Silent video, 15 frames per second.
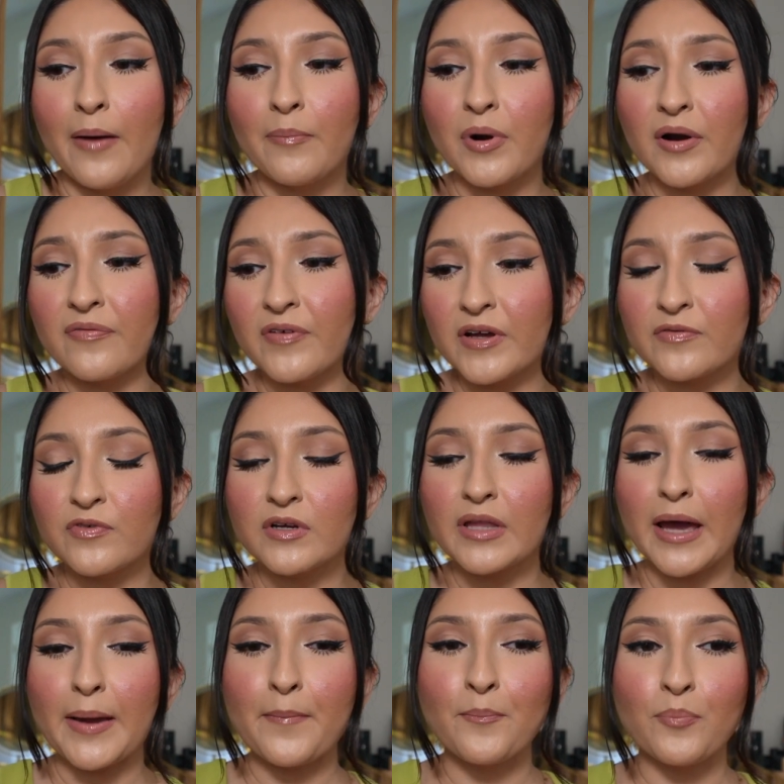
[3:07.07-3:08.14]
Perfect for
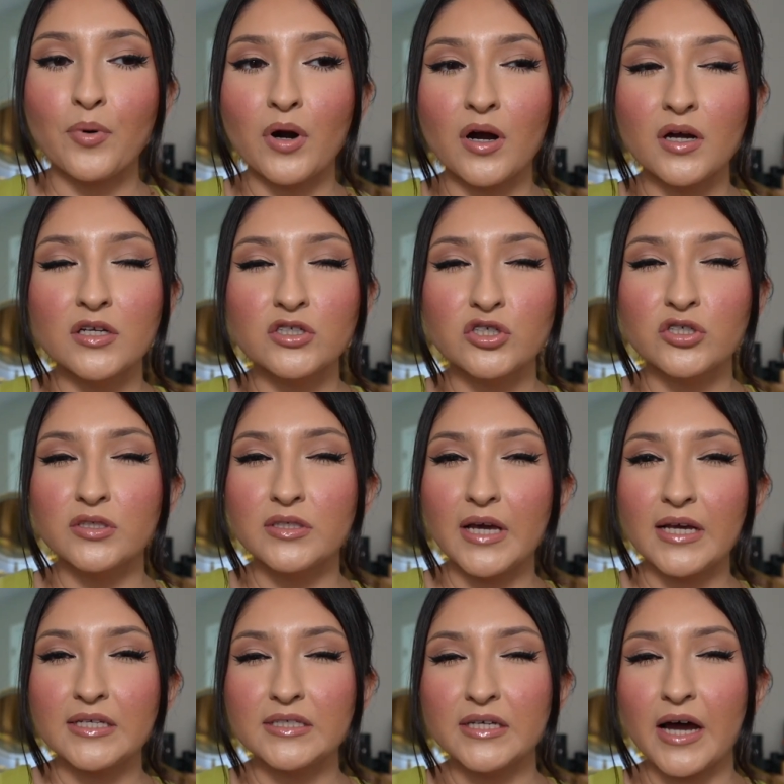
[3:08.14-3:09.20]
like brunch,
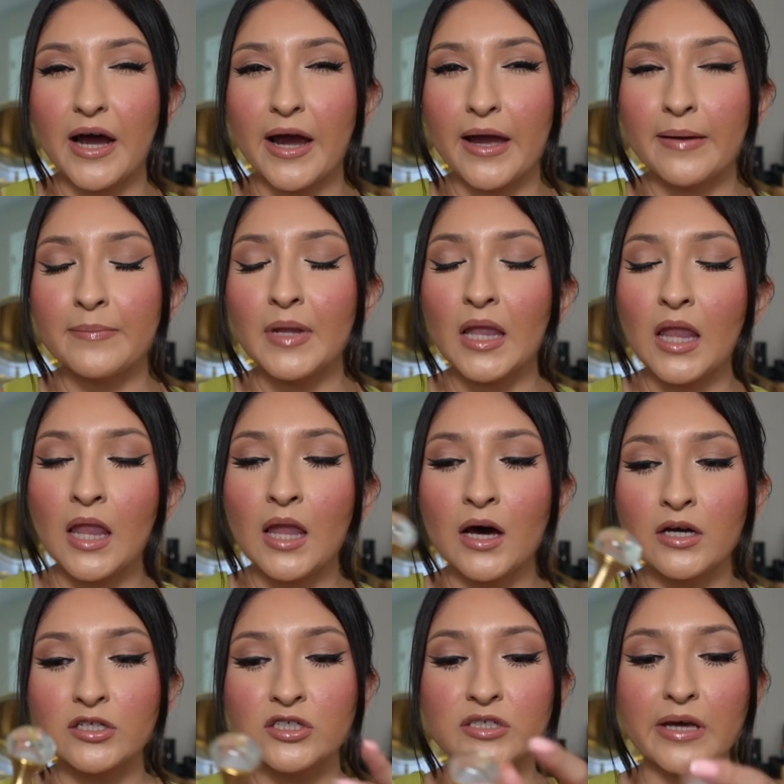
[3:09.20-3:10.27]
daytime,
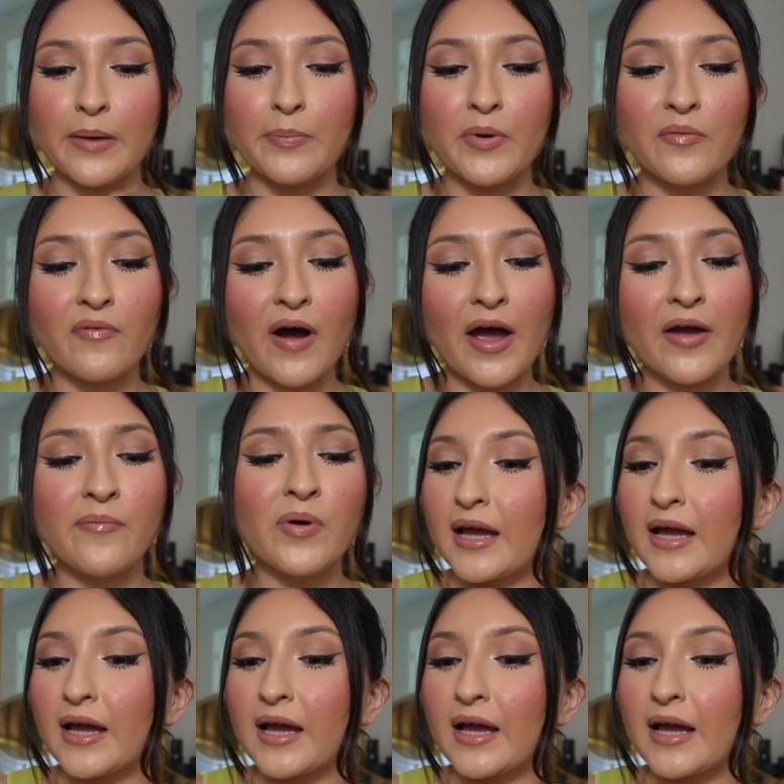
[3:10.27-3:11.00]
lunch type of vibe.